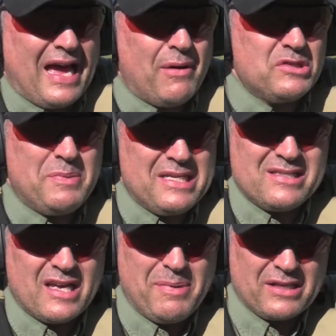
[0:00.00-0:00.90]
that was being
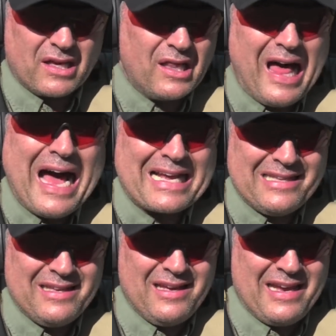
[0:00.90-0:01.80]
said about the Glock
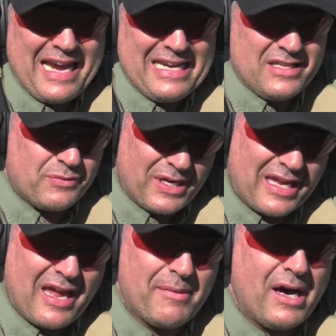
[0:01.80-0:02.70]
in the 80s when it
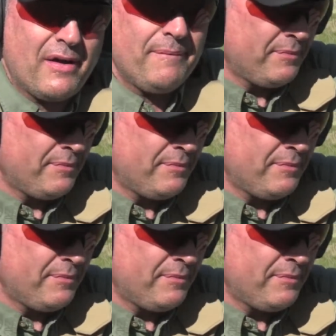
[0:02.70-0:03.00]
came out.